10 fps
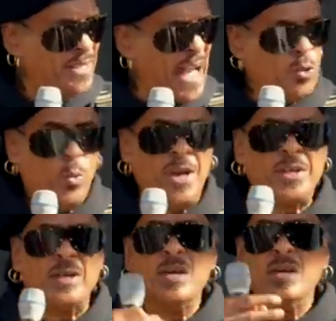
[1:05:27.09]
That's where
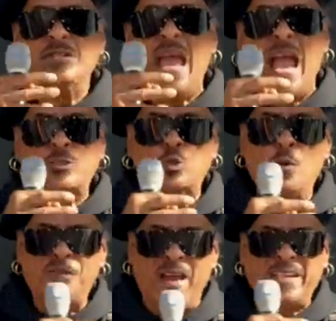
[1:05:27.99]
the
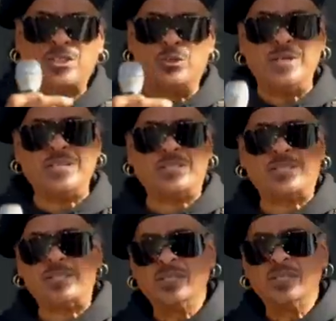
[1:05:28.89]
actual
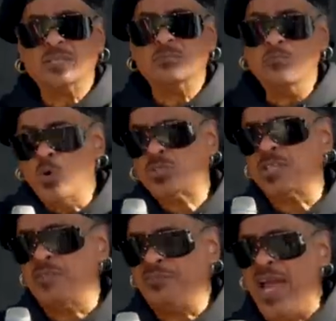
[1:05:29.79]
factories, most
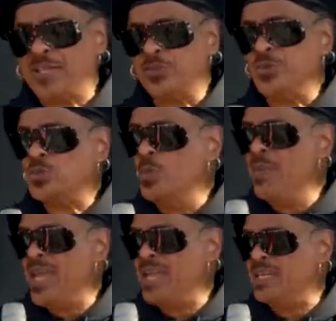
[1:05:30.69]
of the factories were
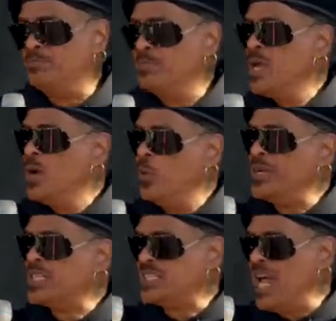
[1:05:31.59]
made,
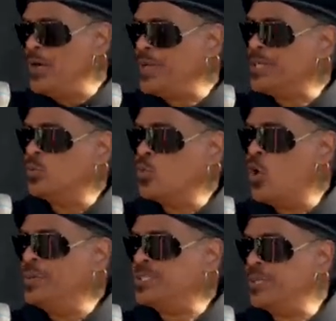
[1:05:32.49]
where the South had the
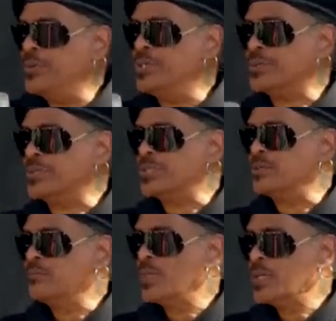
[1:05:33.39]
raw materials.
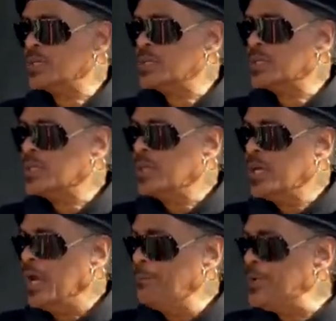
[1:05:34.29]

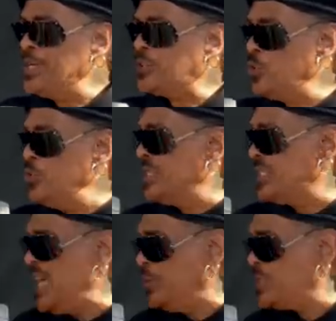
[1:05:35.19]
And pretty soon the
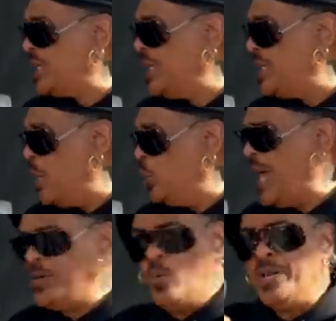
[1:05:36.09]
South said, well,
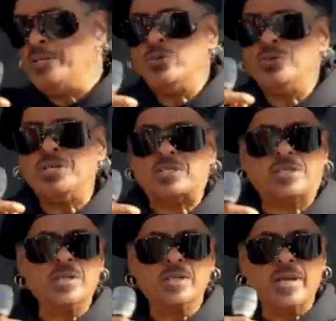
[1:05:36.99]
I don't want to do
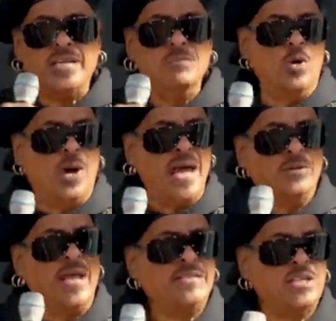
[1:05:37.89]
this anymore. I
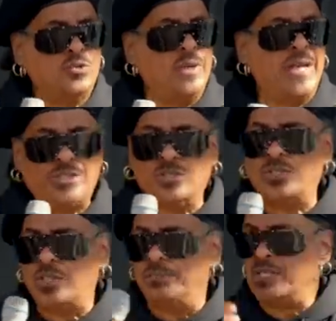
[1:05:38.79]
don't like this
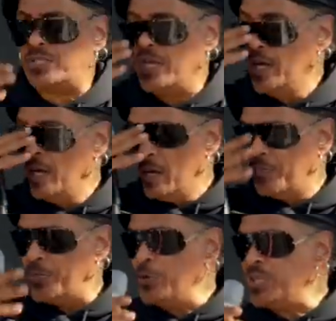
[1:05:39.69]
relationship, this
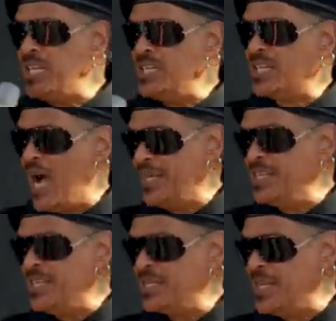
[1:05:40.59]
13
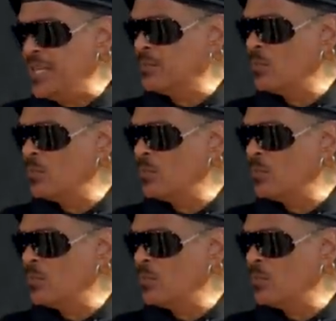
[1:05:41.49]
colony thing.